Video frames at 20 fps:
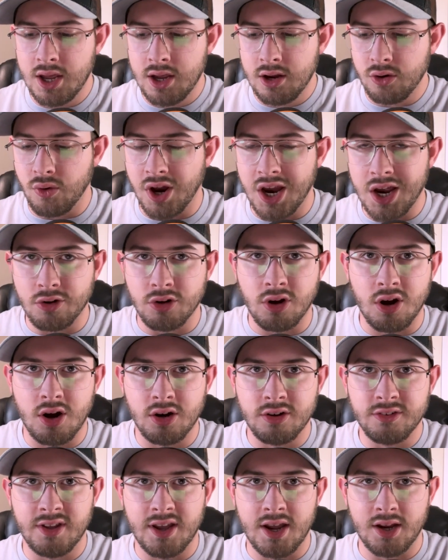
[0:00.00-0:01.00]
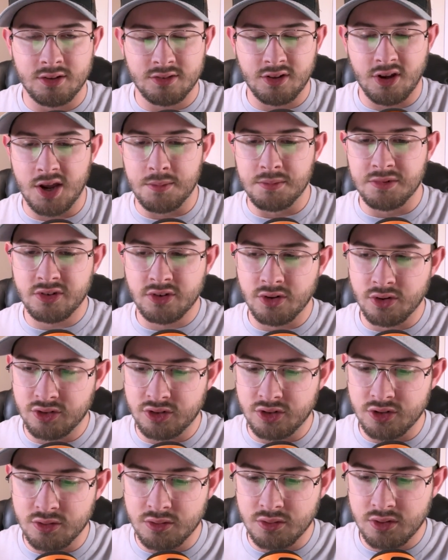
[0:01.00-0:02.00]
ground contact time. It shows
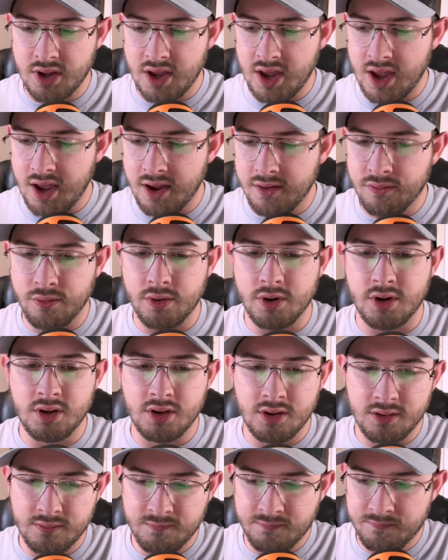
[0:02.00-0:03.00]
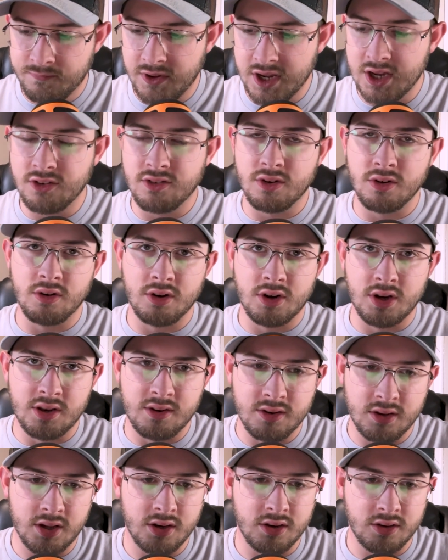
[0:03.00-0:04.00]
you every feature and